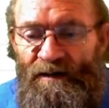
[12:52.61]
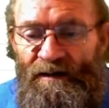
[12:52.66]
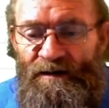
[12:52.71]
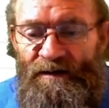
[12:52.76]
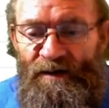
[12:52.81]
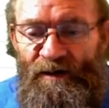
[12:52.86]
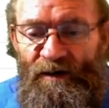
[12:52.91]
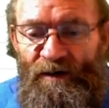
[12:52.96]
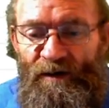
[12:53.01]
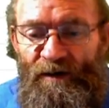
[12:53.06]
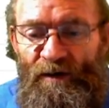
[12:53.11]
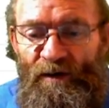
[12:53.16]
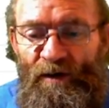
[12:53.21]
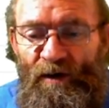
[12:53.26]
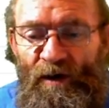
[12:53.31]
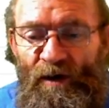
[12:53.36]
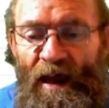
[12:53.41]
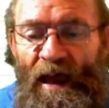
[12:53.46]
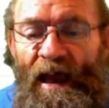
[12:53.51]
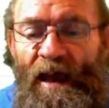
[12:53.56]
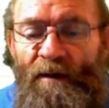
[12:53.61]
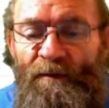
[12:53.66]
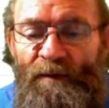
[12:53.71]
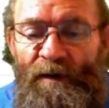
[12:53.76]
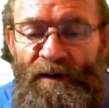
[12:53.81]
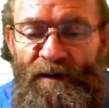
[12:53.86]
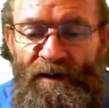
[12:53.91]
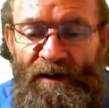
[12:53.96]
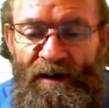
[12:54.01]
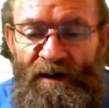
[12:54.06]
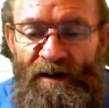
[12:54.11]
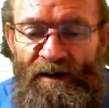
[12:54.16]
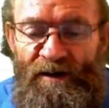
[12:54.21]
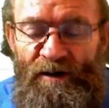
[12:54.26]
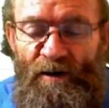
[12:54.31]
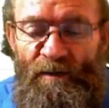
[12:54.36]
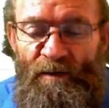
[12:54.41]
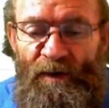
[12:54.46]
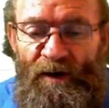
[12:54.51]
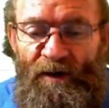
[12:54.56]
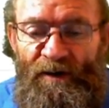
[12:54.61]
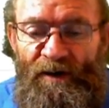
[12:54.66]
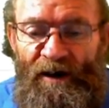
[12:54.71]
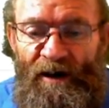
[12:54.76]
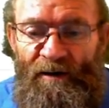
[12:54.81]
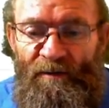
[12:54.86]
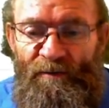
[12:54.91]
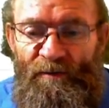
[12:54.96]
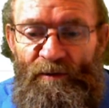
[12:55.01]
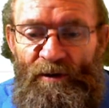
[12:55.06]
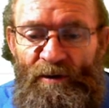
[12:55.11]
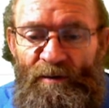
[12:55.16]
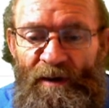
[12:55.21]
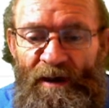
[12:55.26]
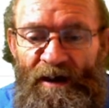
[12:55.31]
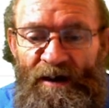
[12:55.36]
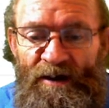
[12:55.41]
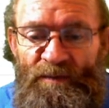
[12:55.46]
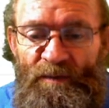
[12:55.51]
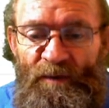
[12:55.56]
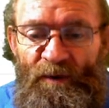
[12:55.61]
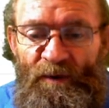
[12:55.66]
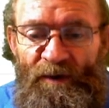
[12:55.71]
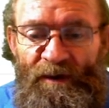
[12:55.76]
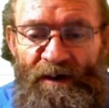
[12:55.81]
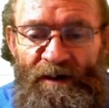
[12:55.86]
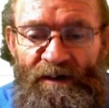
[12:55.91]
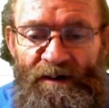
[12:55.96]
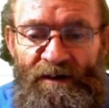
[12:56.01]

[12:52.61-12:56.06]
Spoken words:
So everything in your program will be exported.